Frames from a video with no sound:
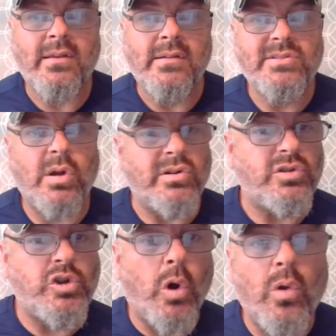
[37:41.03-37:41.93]
So does
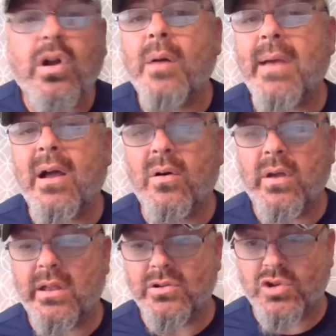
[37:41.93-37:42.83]
Joel come out
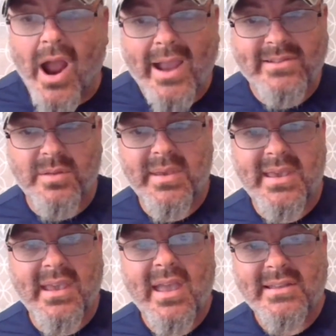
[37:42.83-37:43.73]
and try to
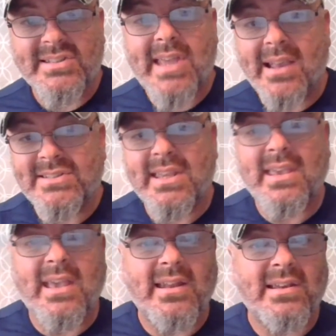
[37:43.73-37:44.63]
be
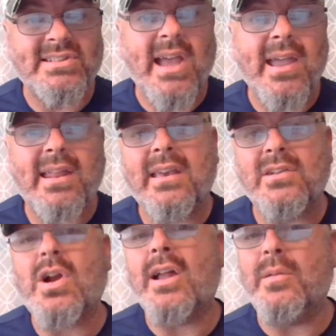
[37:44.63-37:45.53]
sexy and exciting and
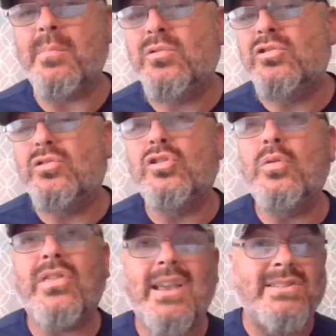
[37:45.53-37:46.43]
try to do
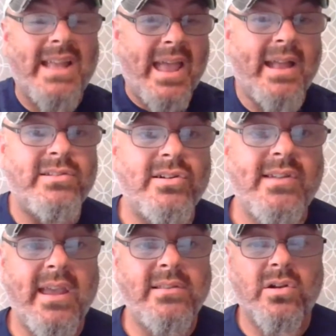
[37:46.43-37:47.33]
things to
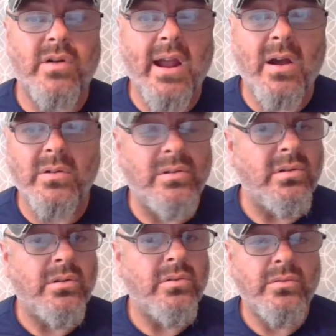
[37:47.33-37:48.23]
entertain the crowd?
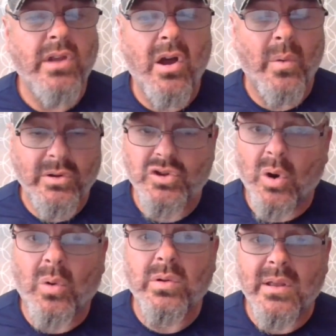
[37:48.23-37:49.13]
No, and
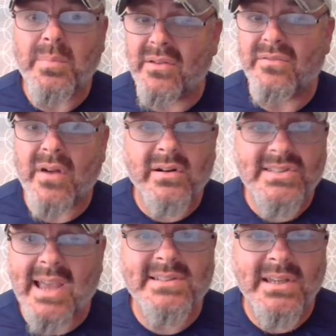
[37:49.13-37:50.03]
Joel could be a very
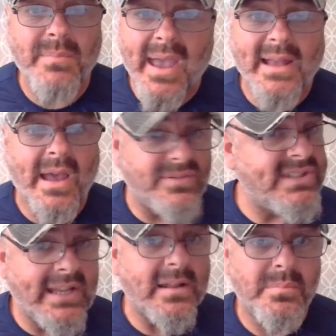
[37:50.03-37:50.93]
sexy man. I've
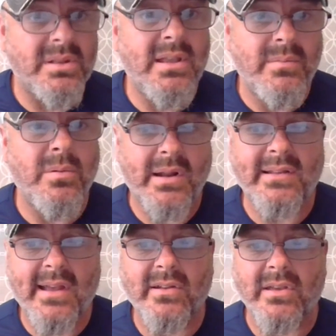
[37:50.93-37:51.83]
seen it. Believe me when I
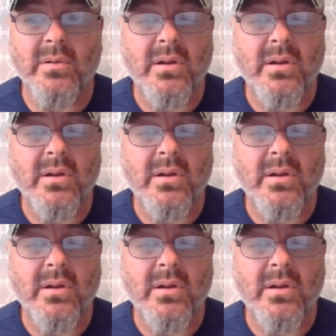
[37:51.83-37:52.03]
tell you.